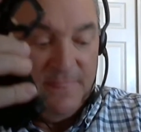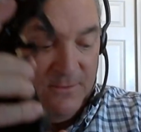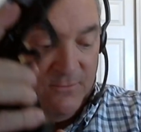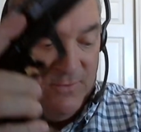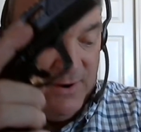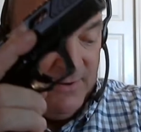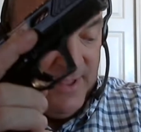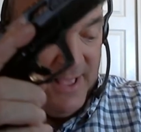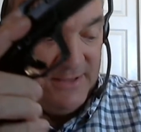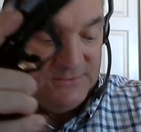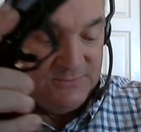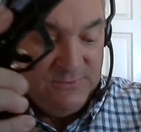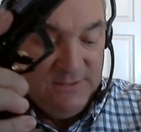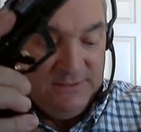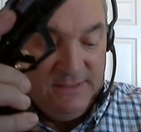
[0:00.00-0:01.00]

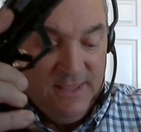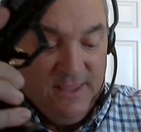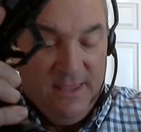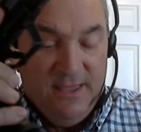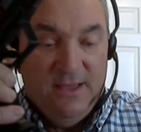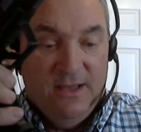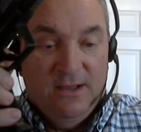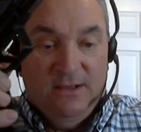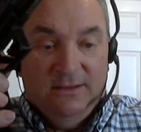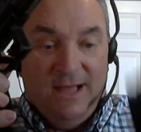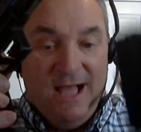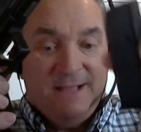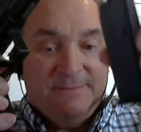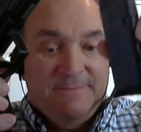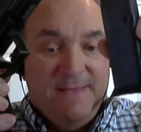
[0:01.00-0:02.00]
Whereas with the
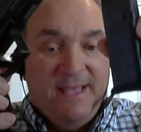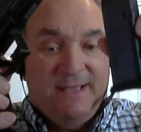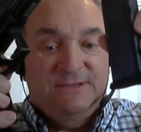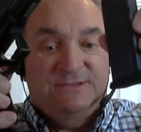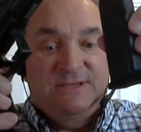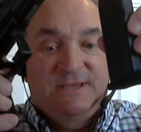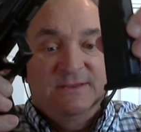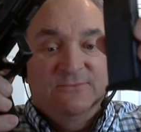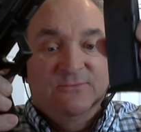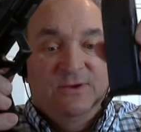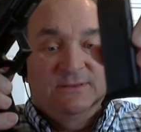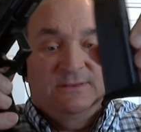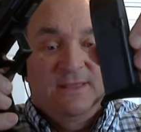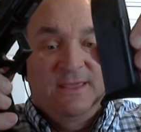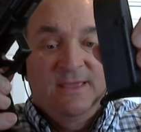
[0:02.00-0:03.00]
Glock magazine
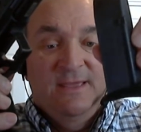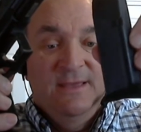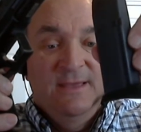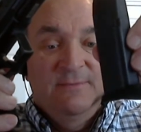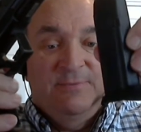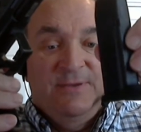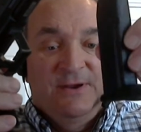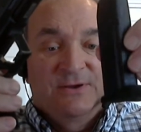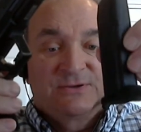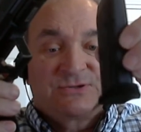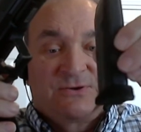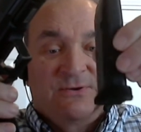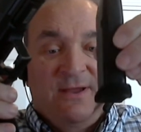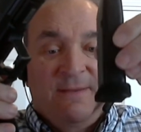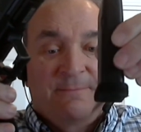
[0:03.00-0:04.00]
with the Pearce
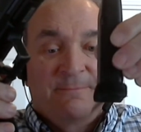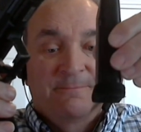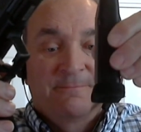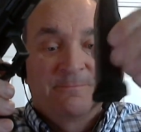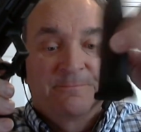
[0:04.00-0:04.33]
grip